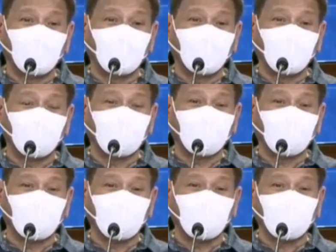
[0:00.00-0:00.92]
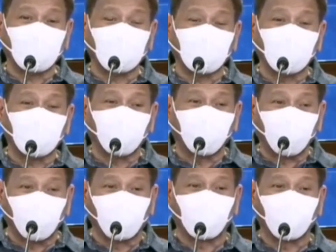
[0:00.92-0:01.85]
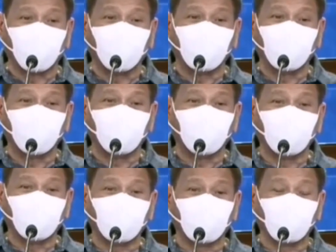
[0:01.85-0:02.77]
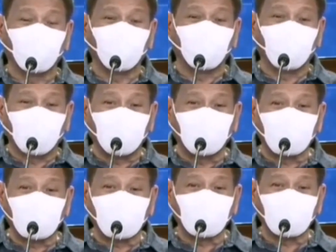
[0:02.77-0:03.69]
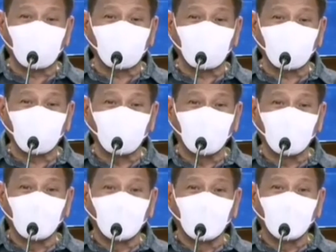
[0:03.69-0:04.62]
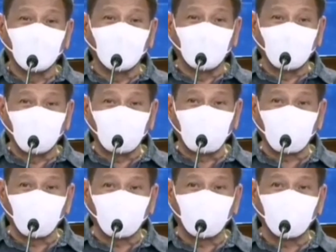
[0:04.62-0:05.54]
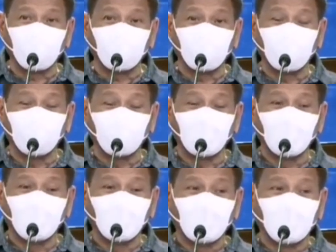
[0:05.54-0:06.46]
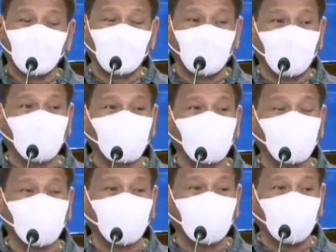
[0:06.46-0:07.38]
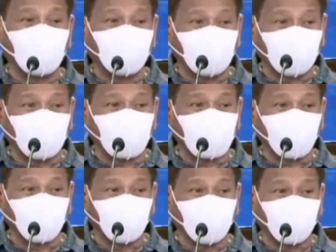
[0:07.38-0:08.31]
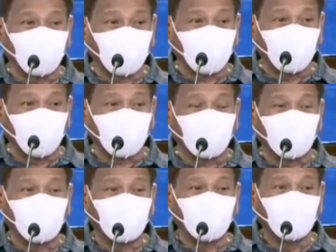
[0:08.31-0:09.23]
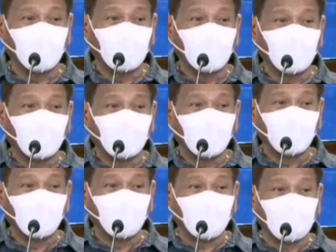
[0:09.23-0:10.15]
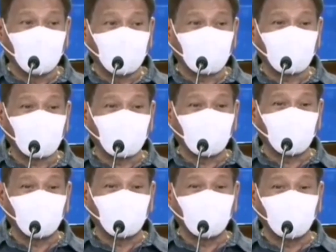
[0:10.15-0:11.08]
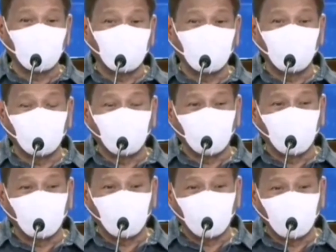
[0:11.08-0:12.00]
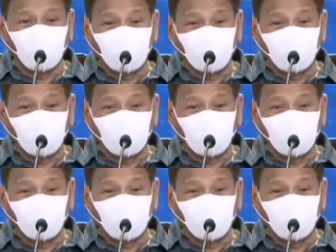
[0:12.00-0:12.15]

I cannot afford to place the nation, the national interest of the Republic by just, you know,